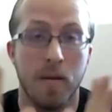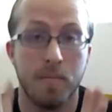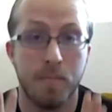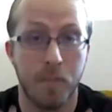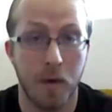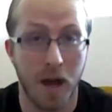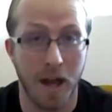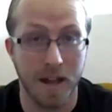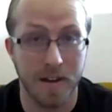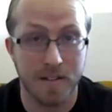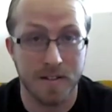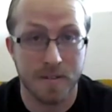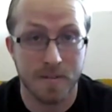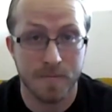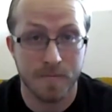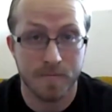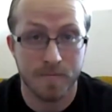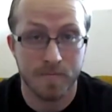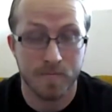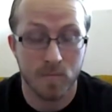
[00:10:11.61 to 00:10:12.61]
But
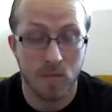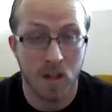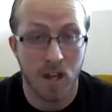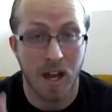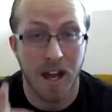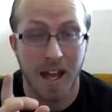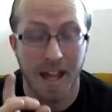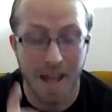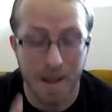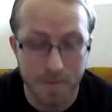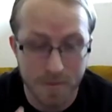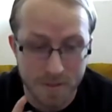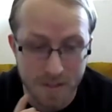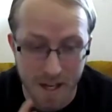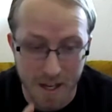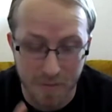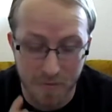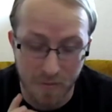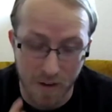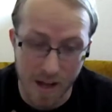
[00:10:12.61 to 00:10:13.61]
I am
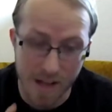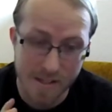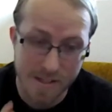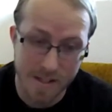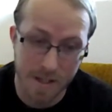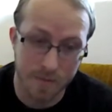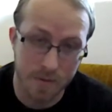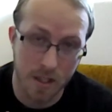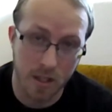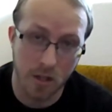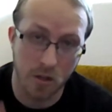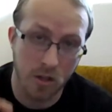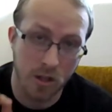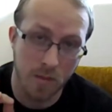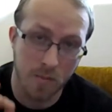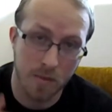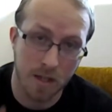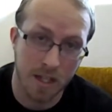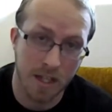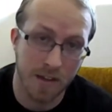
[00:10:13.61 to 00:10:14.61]
saying find something you
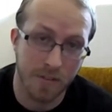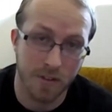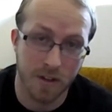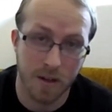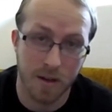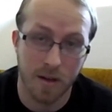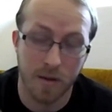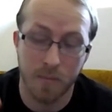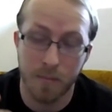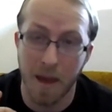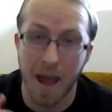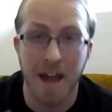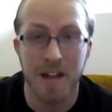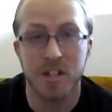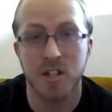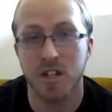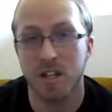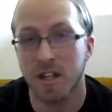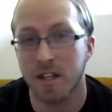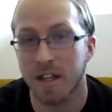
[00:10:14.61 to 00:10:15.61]
can believe in
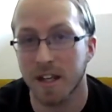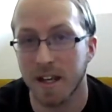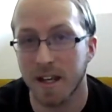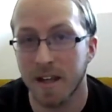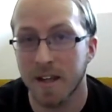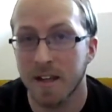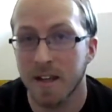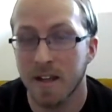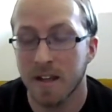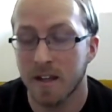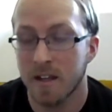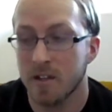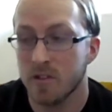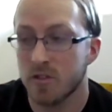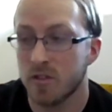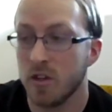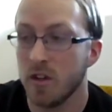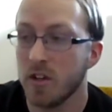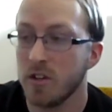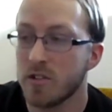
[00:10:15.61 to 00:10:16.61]
passionately
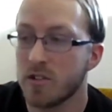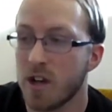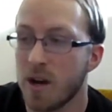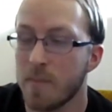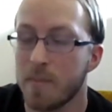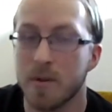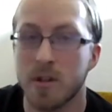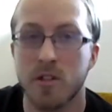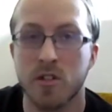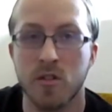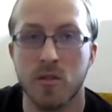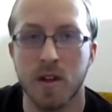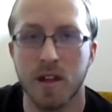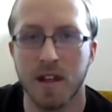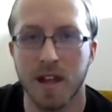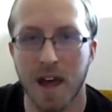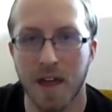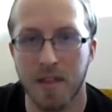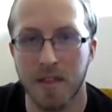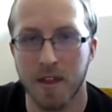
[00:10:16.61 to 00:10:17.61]
so you can start pursuing
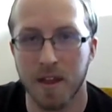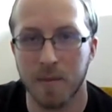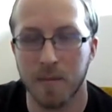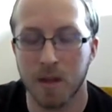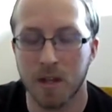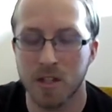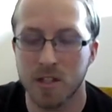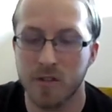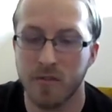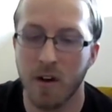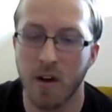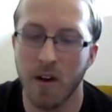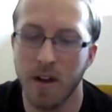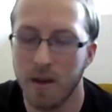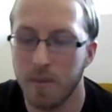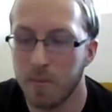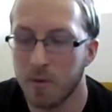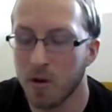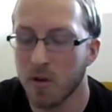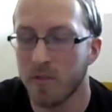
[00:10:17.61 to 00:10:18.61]
that thing. Because you've
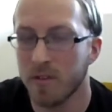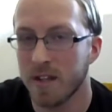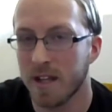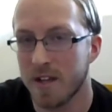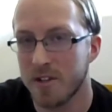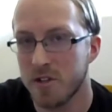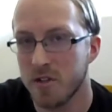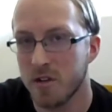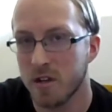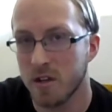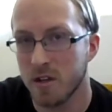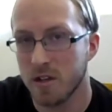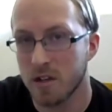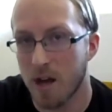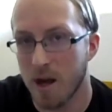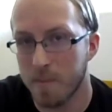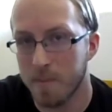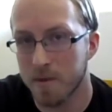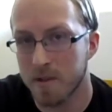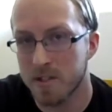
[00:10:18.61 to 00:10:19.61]
already proven that you can
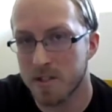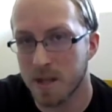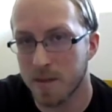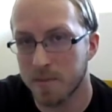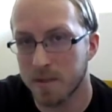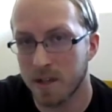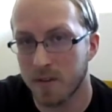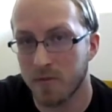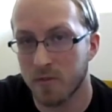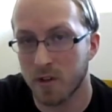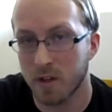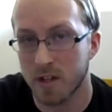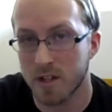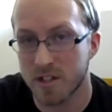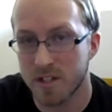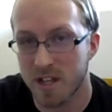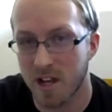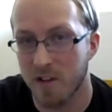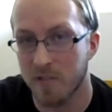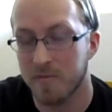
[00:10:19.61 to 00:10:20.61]
accomplish something for
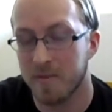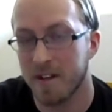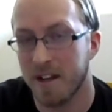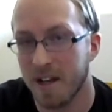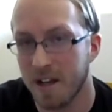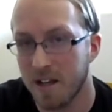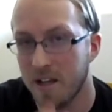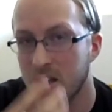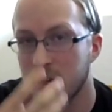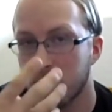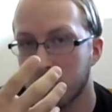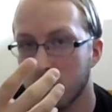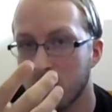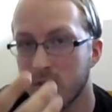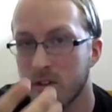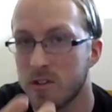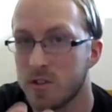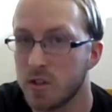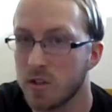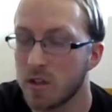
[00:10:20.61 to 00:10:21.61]
yourself. But now you need to prove
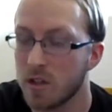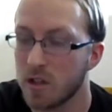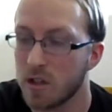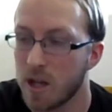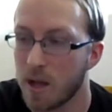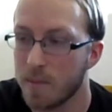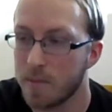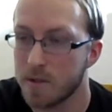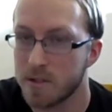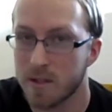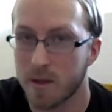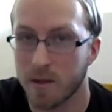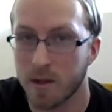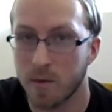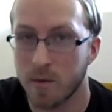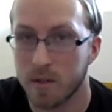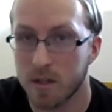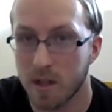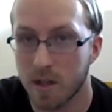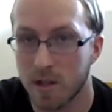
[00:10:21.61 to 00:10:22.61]
that you can accomplish something
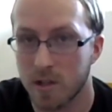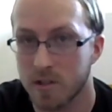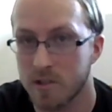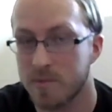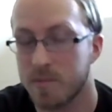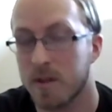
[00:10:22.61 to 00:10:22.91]
with others.